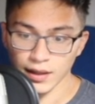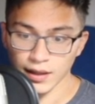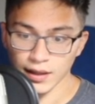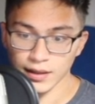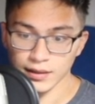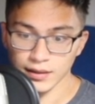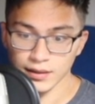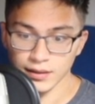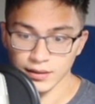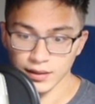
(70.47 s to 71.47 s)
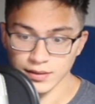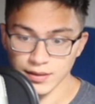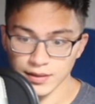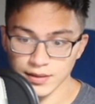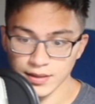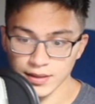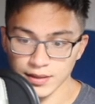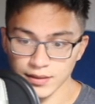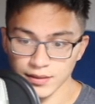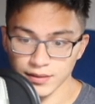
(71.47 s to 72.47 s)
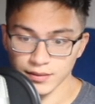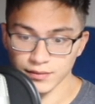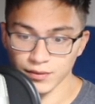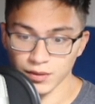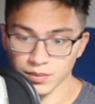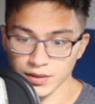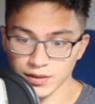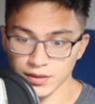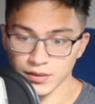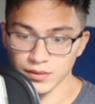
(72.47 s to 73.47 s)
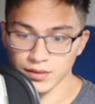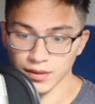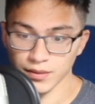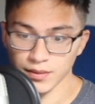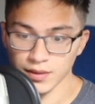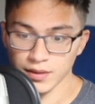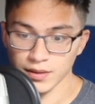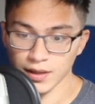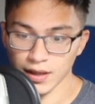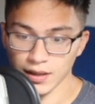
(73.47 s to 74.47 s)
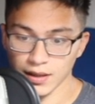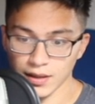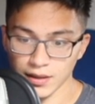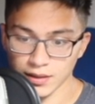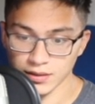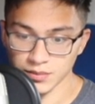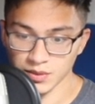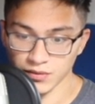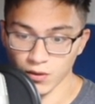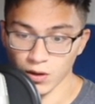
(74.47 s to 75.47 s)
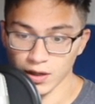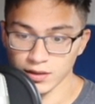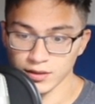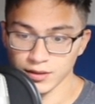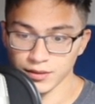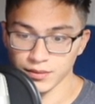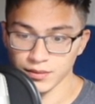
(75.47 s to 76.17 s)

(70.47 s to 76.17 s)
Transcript: And as you can see, 4 plus 2, so it's going to be 4 and 2.